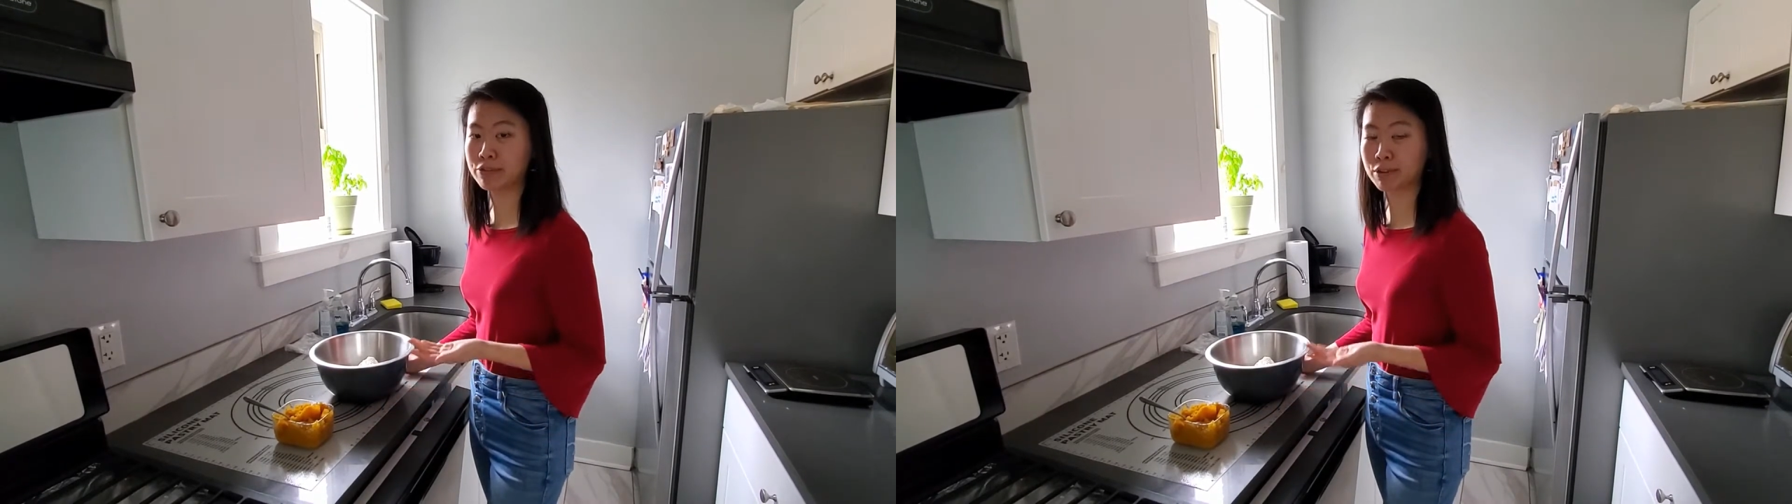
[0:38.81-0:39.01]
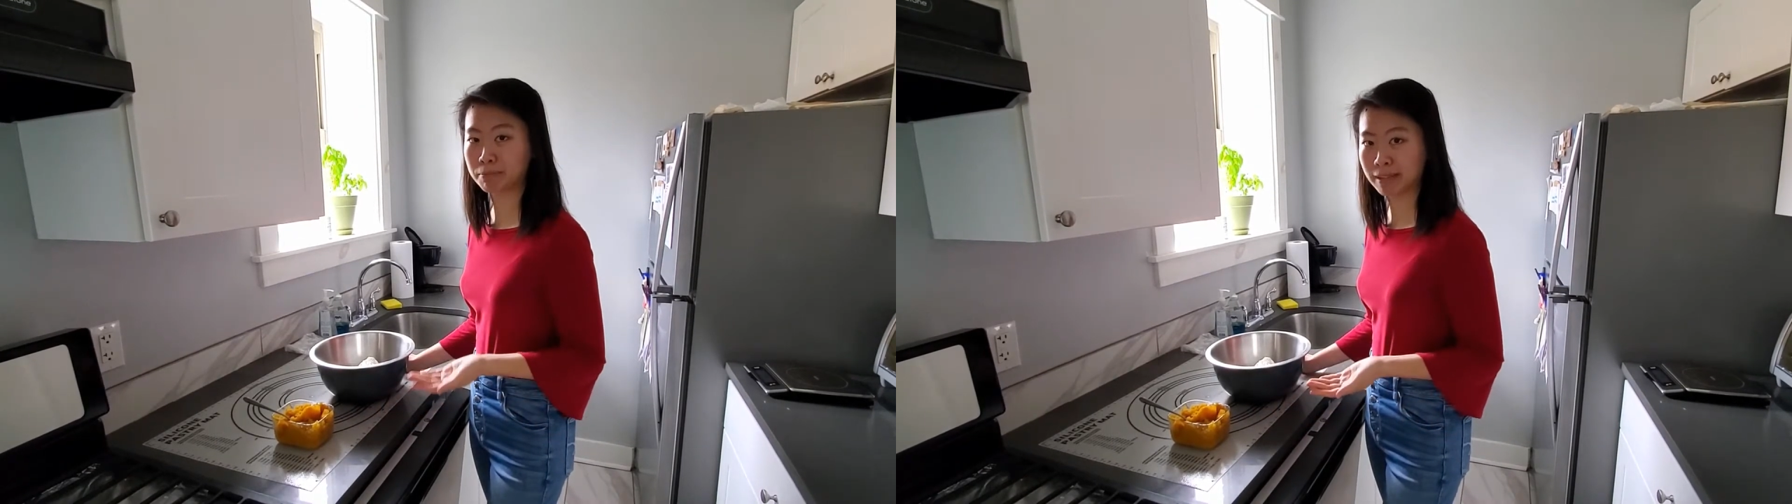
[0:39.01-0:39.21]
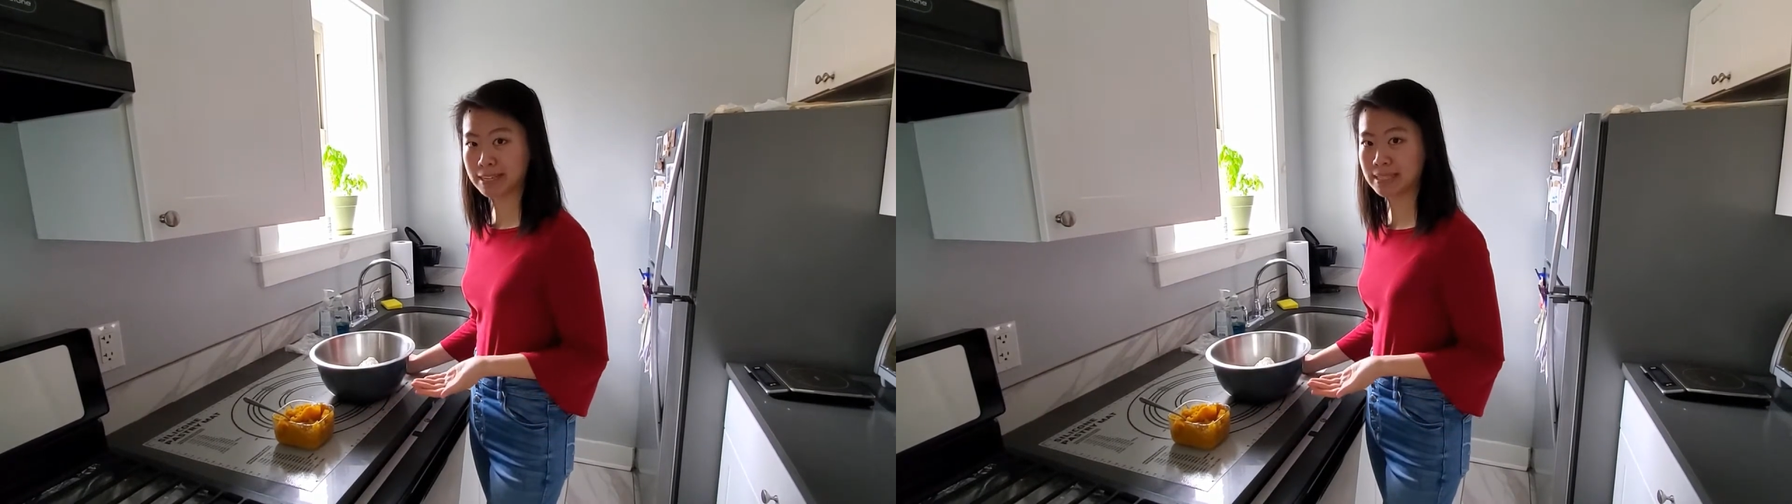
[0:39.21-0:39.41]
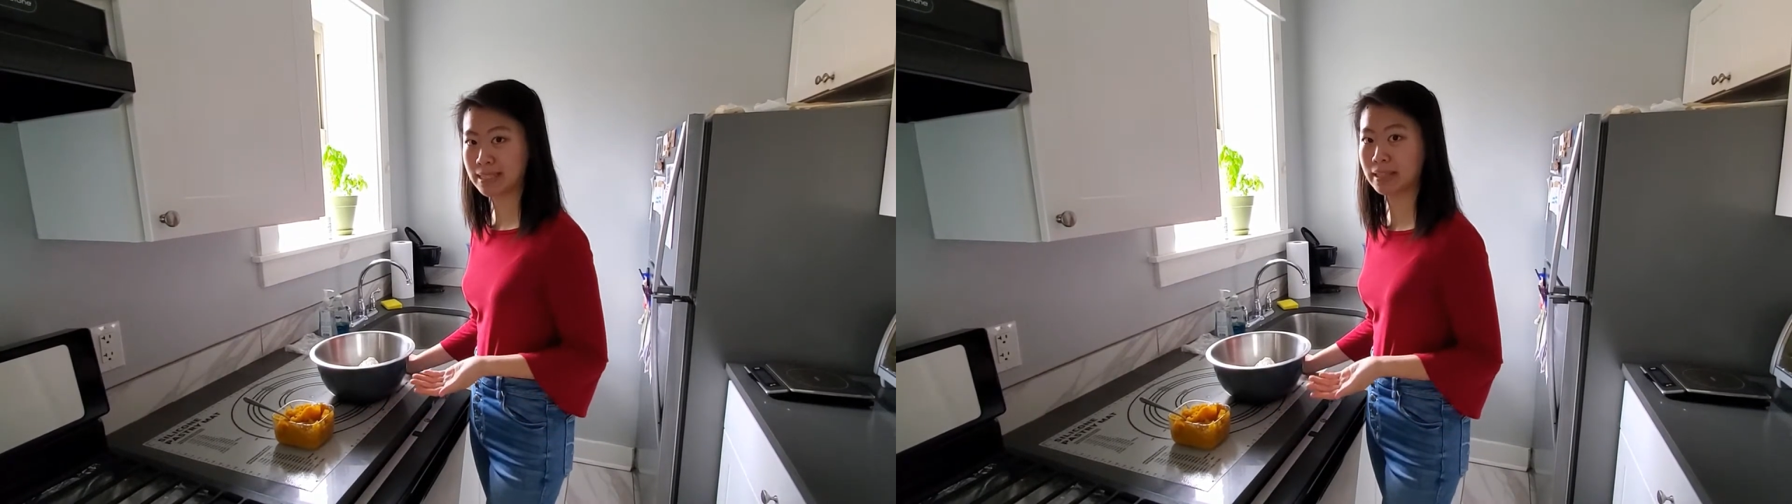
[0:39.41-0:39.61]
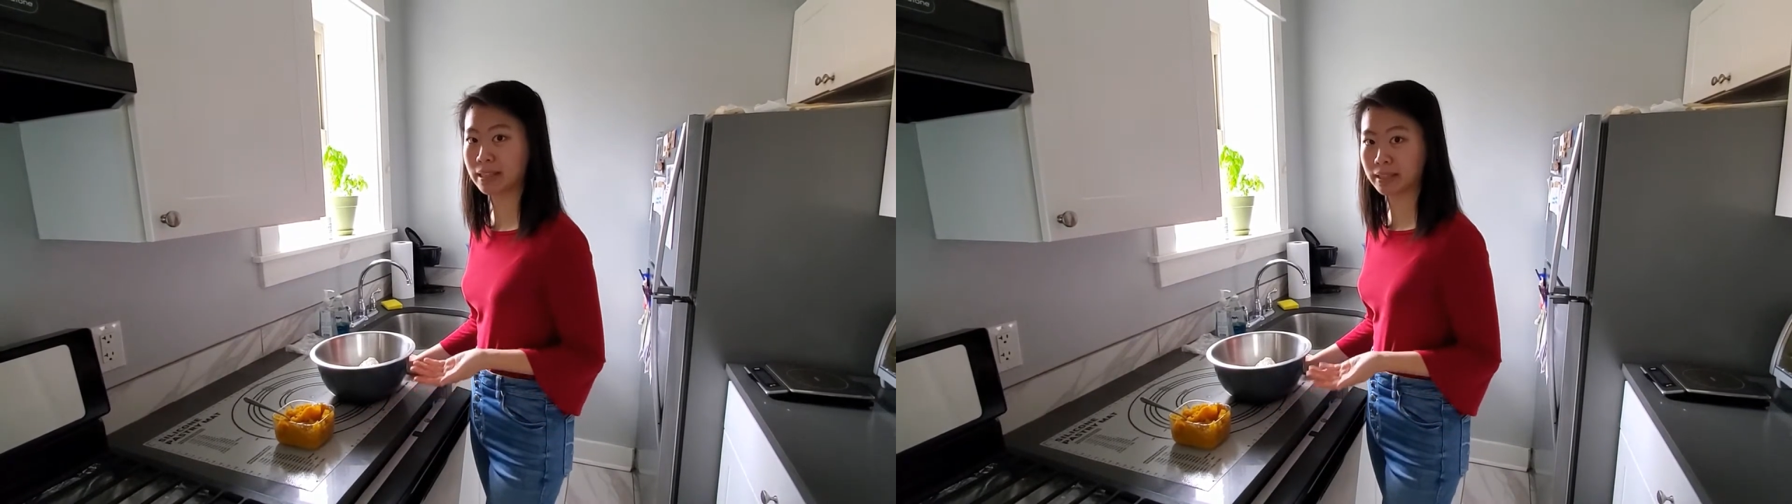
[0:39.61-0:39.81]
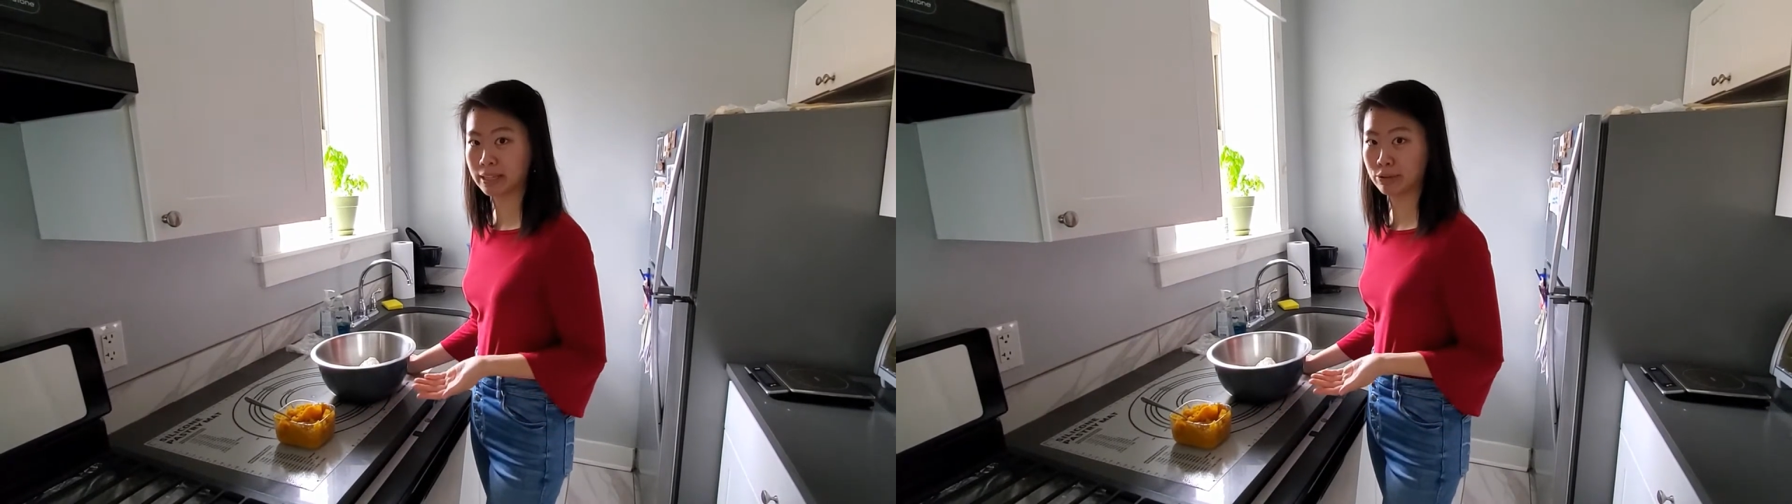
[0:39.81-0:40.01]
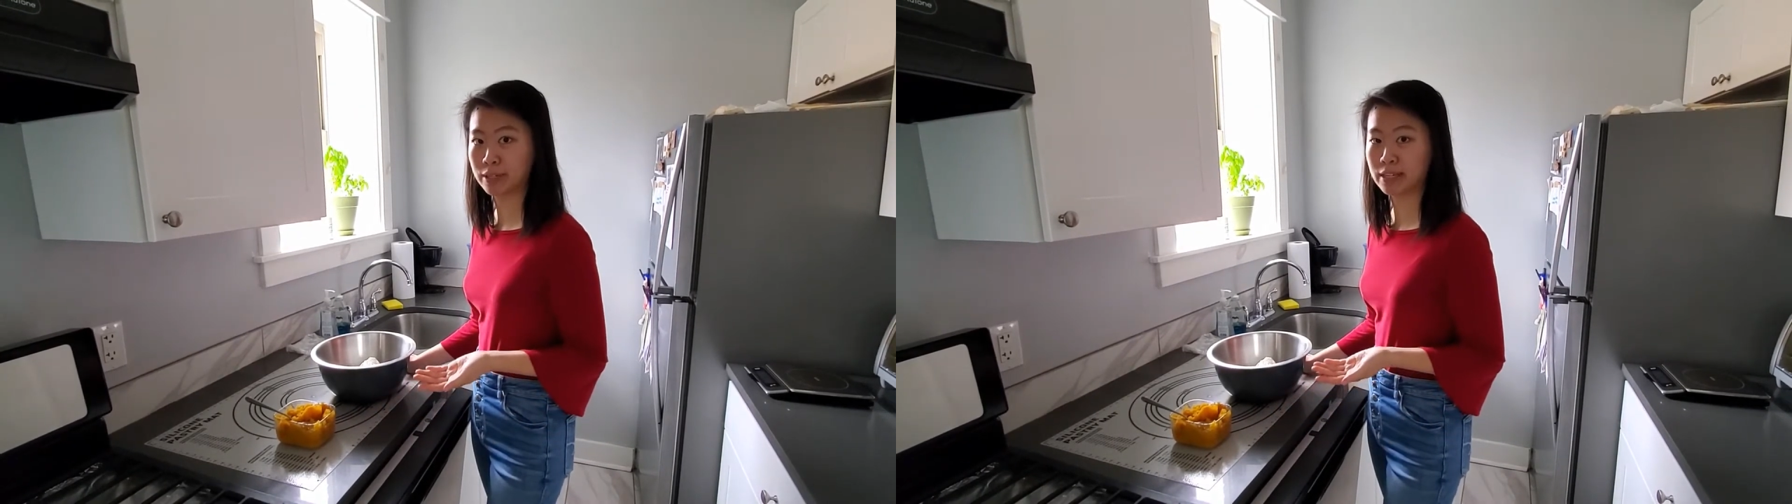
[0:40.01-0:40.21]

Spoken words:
replacing the liquid